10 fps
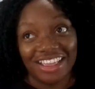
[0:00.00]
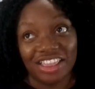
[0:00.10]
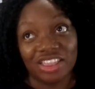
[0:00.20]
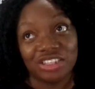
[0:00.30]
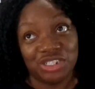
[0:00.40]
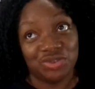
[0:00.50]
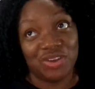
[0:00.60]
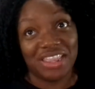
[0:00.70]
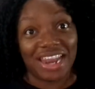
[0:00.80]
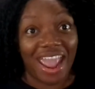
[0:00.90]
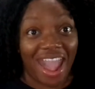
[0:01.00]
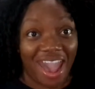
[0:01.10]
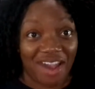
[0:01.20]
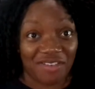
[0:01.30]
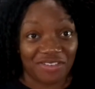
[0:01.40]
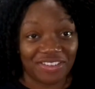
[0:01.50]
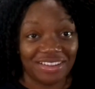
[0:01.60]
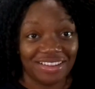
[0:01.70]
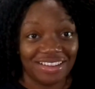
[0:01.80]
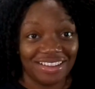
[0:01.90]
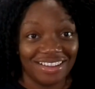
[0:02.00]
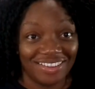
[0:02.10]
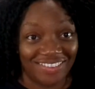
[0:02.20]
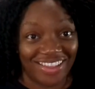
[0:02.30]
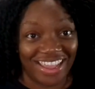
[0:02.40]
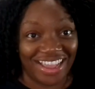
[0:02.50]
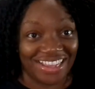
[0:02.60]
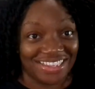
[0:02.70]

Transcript: The joy that I have. Okay,